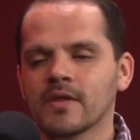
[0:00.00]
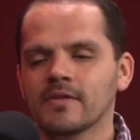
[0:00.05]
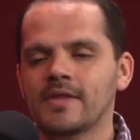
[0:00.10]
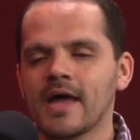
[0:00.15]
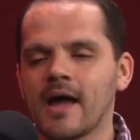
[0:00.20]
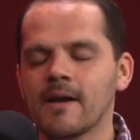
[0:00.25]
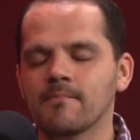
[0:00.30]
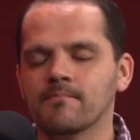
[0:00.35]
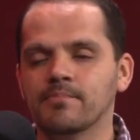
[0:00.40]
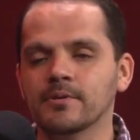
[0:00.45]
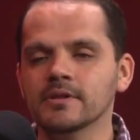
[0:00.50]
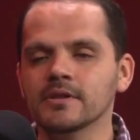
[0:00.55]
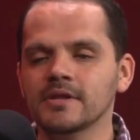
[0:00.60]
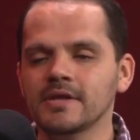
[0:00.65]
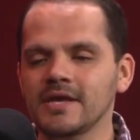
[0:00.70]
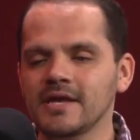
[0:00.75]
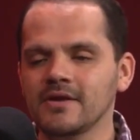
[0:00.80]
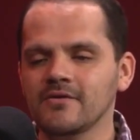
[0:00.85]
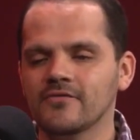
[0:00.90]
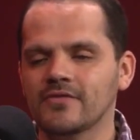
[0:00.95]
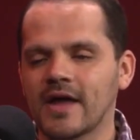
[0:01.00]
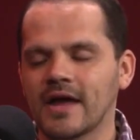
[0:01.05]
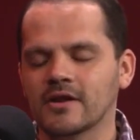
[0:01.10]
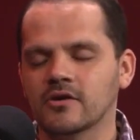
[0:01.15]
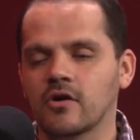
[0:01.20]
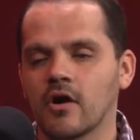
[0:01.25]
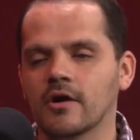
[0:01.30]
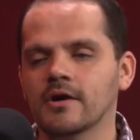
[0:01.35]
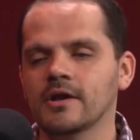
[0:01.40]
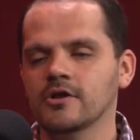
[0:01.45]
that believe
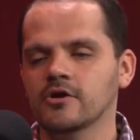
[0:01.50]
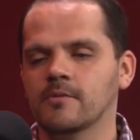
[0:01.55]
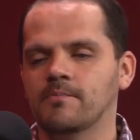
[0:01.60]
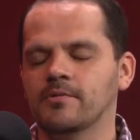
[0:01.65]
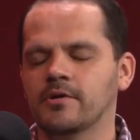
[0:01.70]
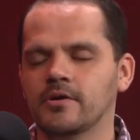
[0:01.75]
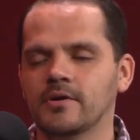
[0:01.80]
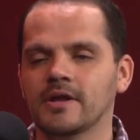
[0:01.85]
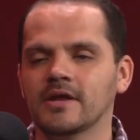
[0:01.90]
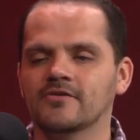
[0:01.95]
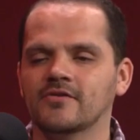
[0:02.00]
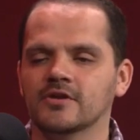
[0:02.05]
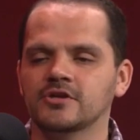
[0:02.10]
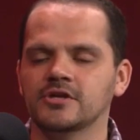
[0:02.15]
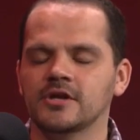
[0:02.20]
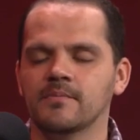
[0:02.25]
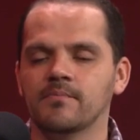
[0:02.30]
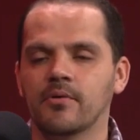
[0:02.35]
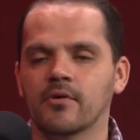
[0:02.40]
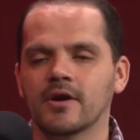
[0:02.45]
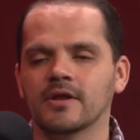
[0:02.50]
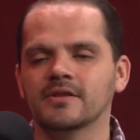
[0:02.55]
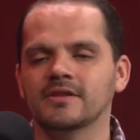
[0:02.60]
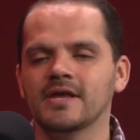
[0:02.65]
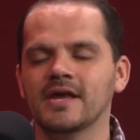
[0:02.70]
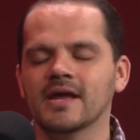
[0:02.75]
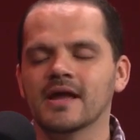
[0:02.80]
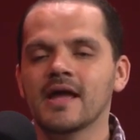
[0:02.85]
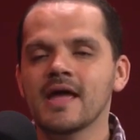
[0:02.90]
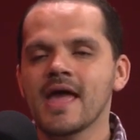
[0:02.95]
that guarding your purity is such an important
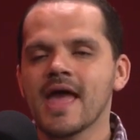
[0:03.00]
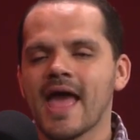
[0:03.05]
thing.